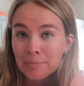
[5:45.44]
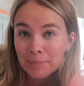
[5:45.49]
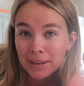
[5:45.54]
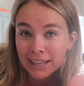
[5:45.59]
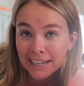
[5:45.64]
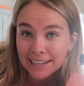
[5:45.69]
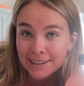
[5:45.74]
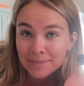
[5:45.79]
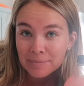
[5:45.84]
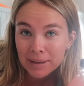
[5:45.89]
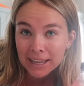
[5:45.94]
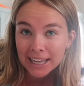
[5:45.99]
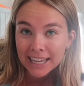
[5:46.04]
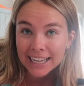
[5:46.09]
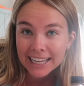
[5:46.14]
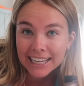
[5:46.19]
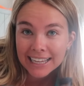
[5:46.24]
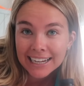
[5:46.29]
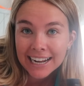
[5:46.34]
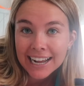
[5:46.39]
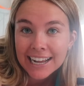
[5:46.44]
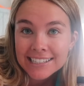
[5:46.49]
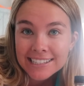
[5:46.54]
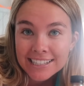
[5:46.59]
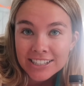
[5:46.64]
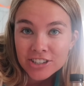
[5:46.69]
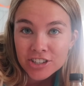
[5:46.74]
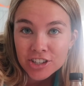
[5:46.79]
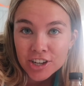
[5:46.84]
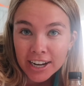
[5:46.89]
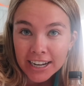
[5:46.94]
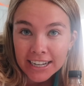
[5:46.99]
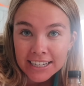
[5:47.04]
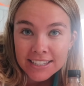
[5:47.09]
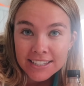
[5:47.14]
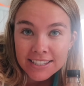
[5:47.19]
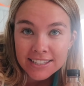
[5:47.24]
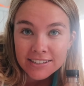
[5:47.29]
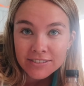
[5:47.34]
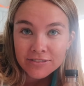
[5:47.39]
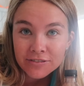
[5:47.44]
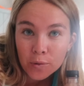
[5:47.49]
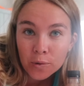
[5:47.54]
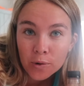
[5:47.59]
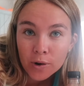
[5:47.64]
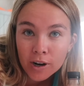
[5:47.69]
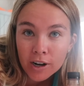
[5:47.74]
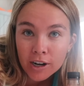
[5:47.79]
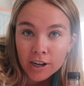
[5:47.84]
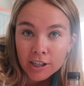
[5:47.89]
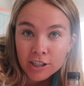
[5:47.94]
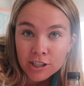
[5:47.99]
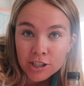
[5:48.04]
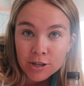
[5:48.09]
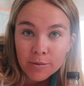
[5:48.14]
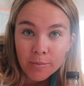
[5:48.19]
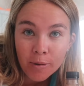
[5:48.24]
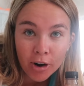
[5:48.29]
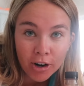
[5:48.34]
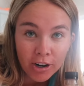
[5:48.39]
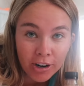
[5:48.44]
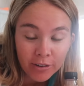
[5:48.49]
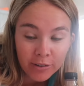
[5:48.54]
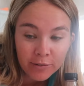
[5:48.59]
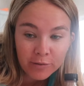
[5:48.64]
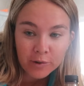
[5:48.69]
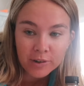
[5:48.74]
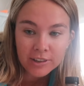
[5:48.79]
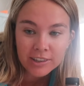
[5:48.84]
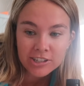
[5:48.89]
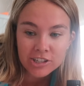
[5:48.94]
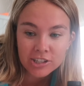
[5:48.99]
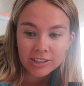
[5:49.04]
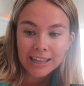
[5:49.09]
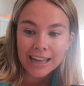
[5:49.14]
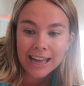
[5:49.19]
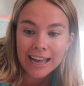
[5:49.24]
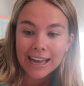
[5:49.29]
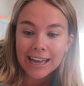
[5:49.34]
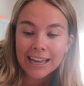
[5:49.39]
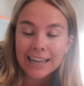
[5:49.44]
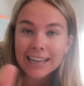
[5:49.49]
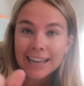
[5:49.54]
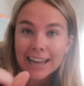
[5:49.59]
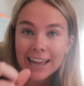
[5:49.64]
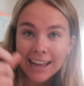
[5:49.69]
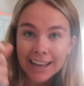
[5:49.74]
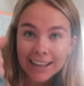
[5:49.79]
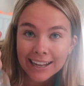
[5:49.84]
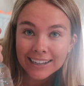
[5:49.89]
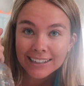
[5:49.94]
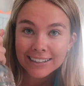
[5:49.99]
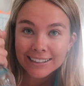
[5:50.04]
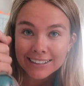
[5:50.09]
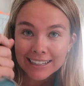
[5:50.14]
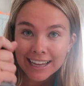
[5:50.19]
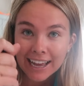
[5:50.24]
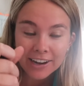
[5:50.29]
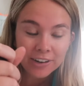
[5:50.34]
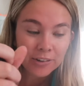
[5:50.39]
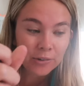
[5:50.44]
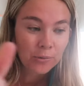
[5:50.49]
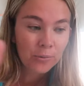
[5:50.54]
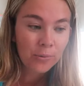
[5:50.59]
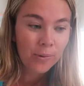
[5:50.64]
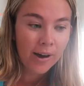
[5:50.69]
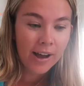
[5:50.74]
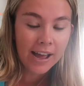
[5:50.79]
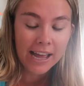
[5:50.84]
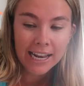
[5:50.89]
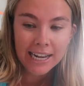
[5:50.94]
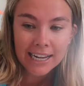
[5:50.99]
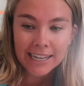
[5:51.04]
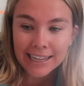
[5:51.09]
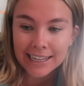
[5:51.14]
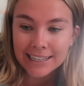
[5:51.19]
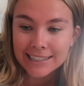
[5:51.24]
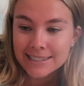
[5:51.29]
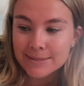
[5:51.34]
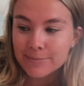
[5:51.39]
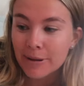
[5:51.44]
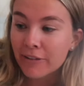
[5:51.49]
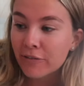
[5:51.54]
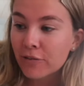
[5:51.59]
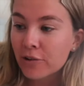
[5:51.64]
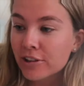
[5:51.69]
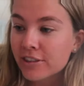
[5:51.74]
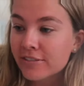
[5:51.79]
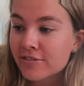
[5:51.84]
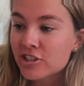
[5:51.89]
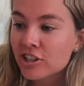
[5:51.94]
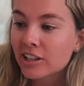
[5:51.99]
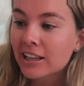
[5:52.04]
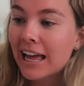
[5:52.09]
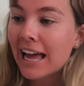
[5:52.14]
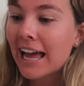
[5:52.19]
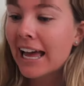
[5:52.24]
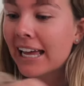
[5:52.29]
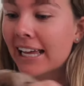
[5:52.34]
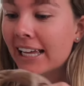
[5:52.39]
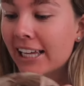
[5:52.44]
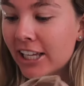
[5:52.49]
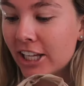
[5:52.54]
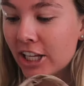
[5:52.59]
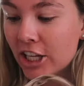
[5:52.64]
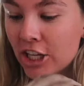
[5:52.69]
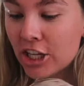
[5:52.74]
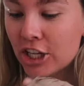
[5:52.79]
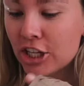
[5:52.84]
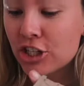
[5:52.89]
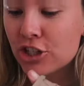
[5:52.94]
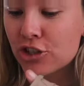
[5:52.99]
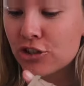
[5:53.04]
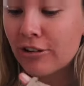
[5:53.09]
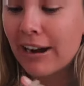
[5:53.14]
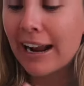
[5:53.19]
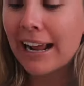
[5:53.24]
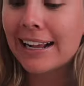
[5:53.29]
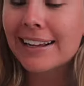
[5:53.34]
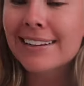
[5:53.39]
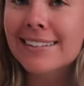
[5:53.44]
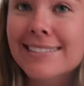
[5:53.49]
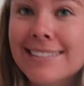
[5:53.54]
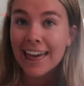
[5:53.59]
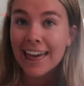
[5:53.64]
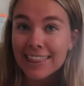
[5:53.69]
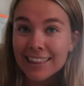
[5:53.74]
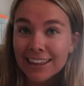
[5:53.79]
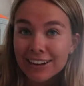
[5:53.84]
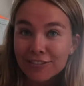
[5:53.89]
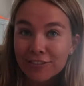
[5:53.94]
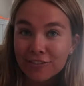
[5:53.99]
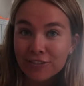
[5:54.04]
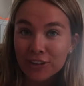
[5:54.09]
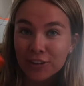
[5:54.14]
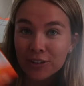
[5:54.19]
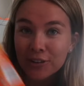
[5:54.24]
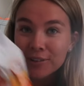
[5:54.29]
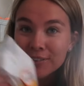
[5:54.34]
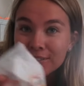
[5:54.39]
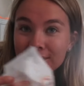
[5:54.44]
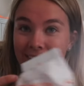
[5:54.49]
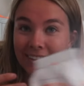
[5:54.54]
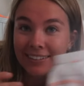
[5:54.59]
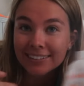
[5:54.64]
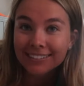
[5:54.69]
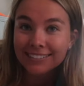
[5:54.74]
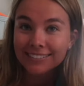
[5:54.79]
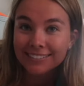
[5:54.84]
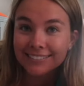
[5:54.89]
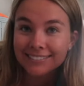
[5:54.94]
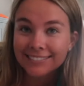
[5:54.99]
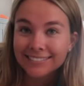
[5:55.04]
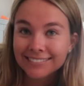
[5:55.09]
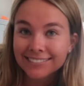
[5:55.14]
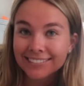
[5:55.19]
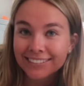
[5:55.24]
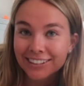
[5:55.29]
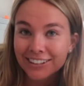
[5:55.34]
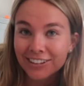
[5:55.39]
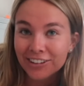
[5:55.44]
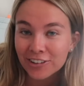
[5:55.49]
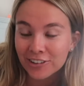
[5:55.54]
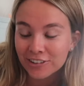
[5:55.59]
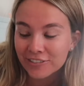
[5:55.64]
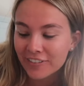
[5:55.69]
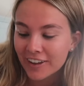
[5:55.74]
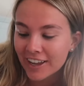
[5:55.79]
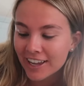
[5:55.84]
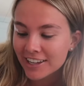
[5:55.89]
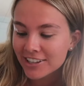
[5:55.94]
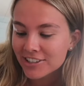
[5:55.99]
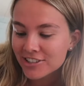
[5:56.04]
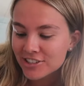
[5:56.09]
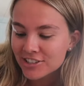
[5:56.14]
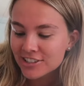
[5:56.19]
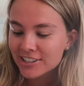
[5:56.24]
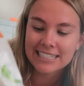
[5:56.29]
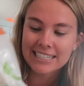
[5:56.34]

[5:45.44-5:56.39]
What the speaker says: Minute Maid as a chase for tomorrow, the 4th of July, and Kettle One. That's my 4th of July drink. And then food, Goldfish.